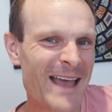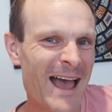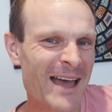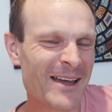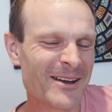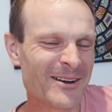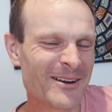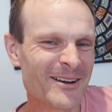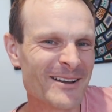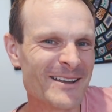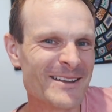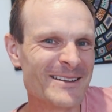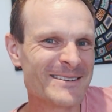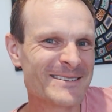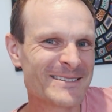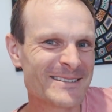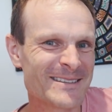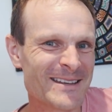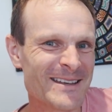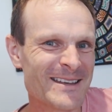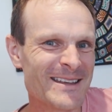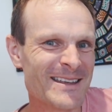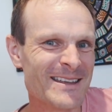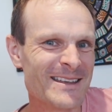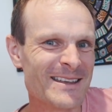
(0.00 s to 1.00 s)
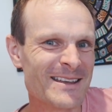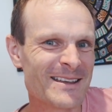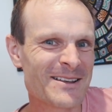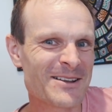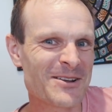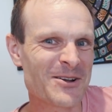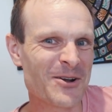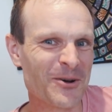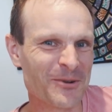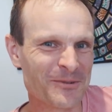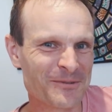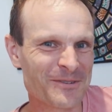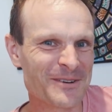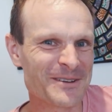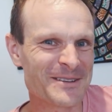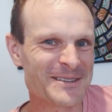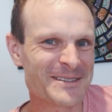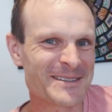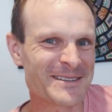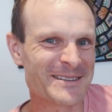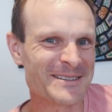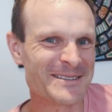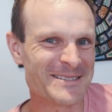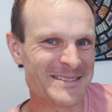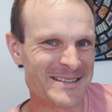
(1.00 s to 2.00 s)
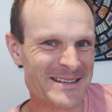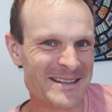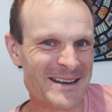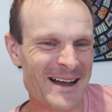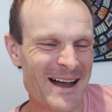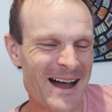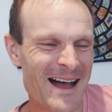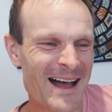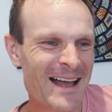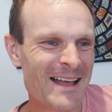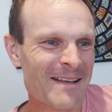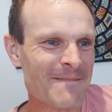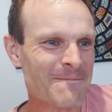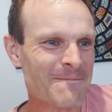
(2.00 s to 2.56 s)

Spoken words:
AIEC conference dinner.